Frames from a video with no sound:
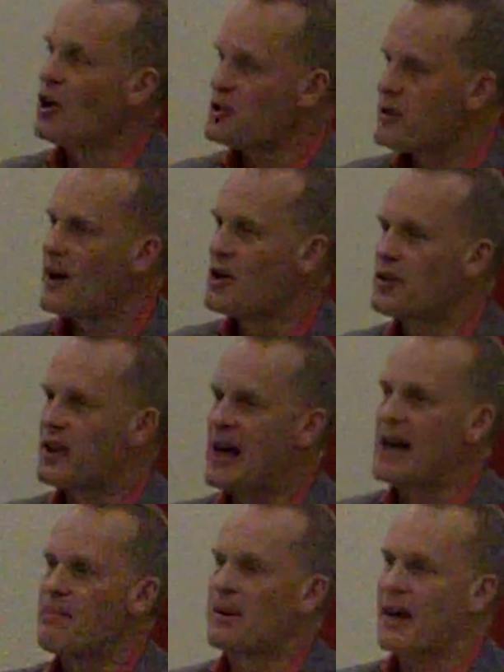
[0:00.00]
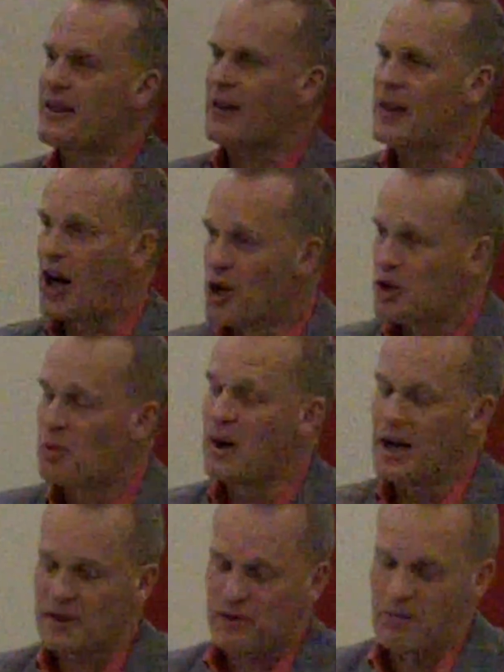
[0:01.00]
Lots of oak there, but I think the oak
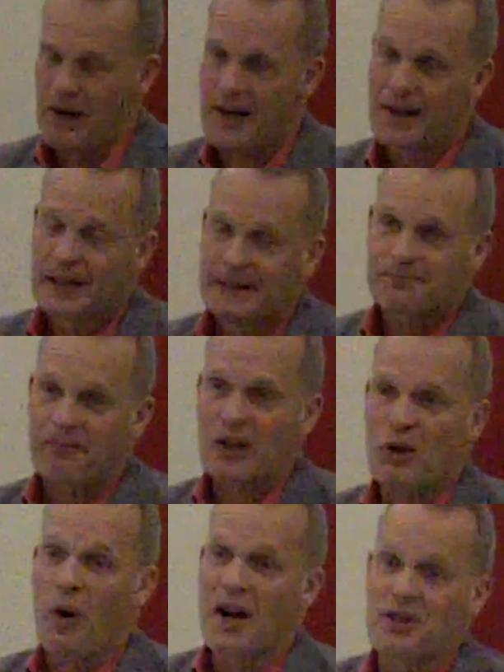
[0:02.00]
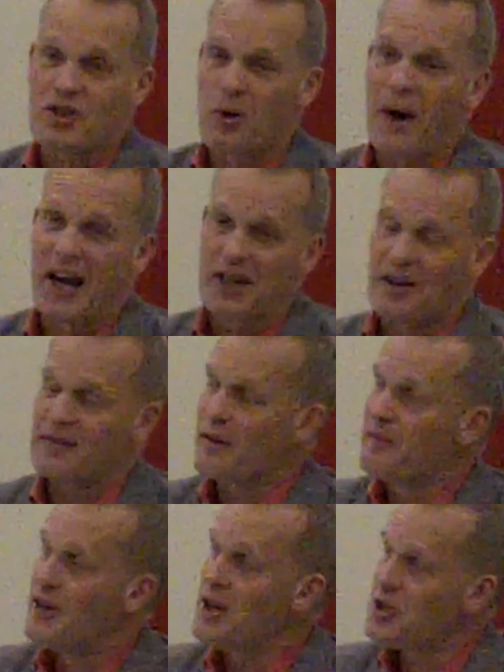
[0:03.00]
works for me. The wines do age. I've
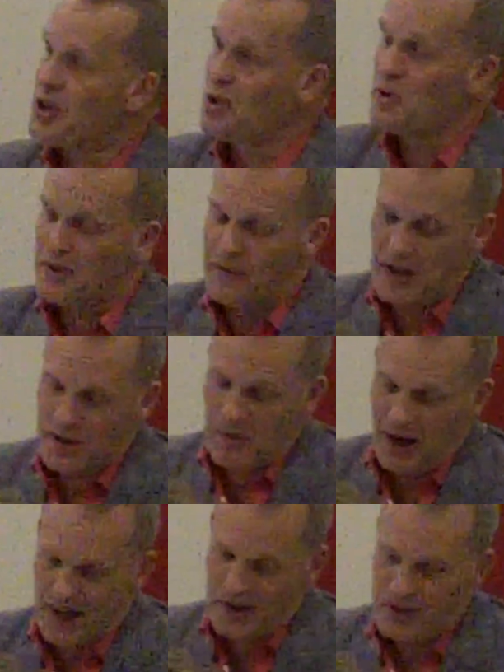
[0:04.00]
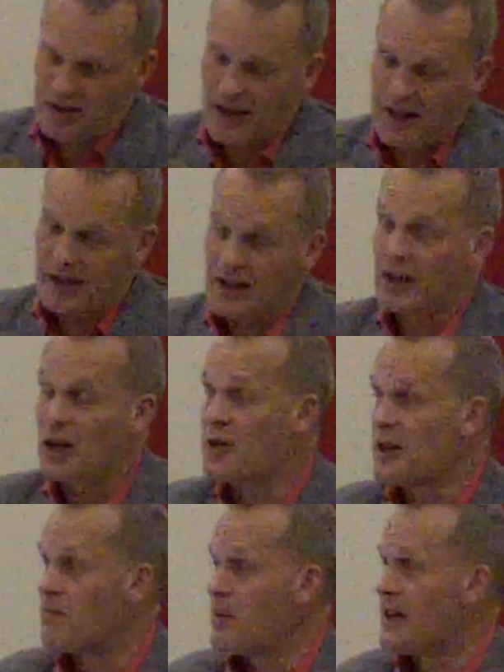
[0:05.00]
done verticals of these wines,
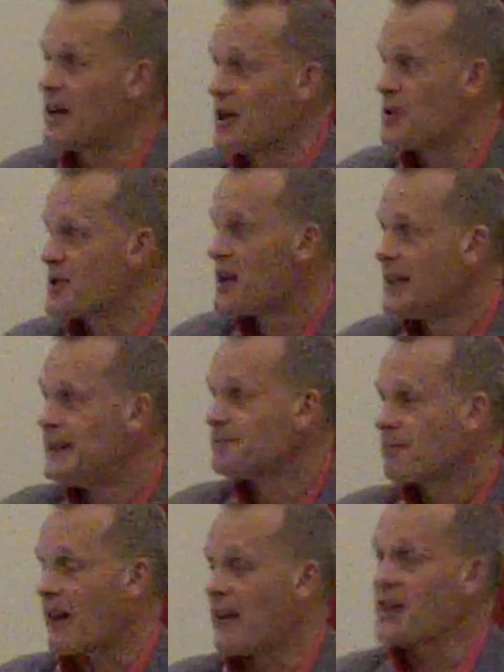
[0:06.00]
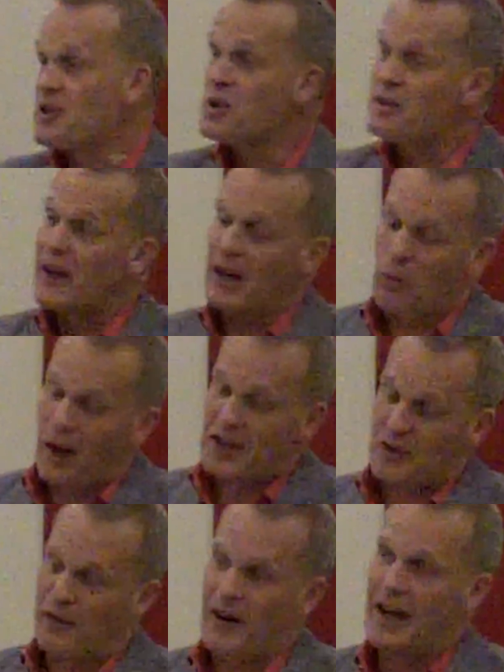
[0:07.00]
including the Pinot, and they do develop
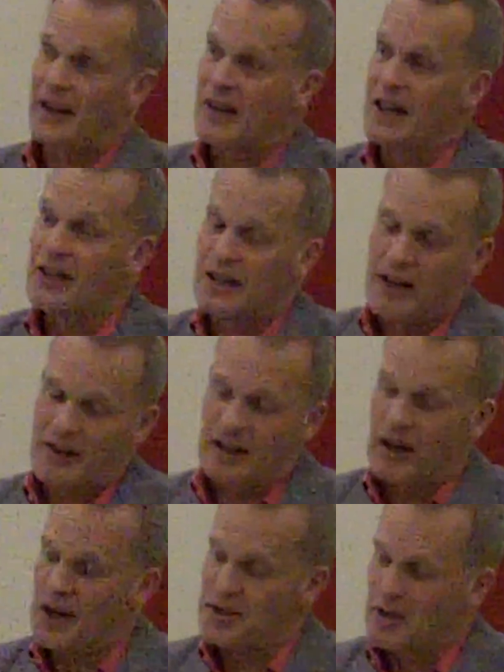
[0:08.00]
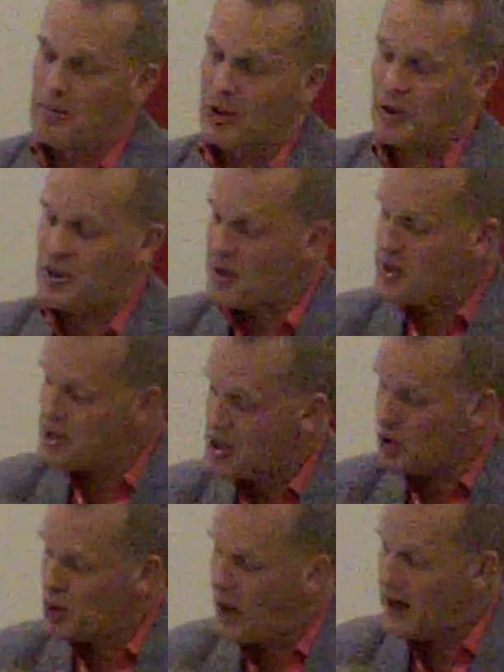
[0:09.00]
wonderfully in the glass and bottle. So this is
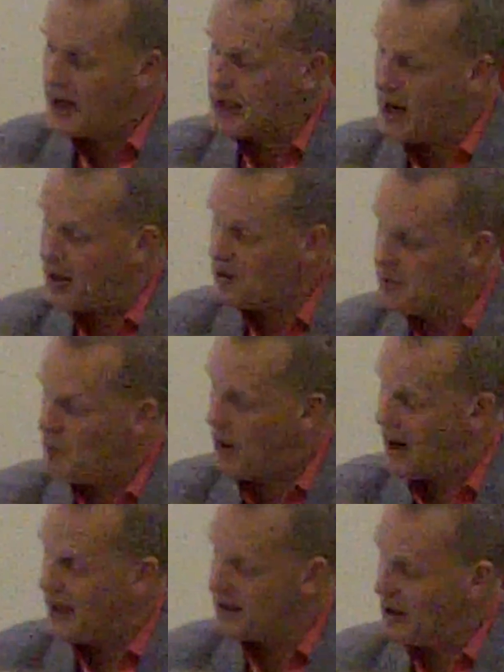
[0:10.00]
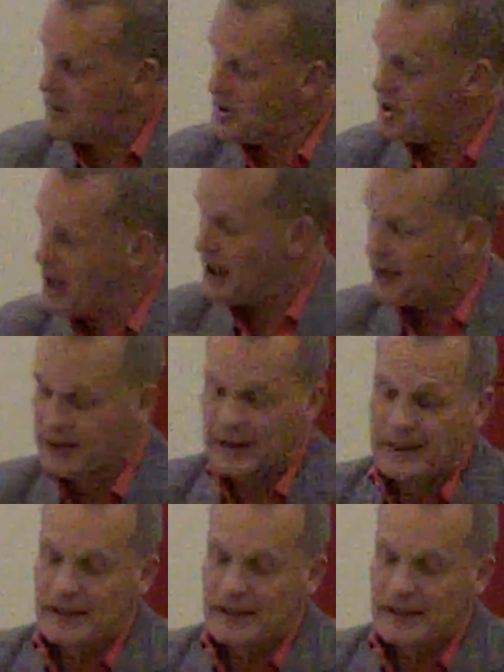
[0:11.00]
still quite a young wine, I would say.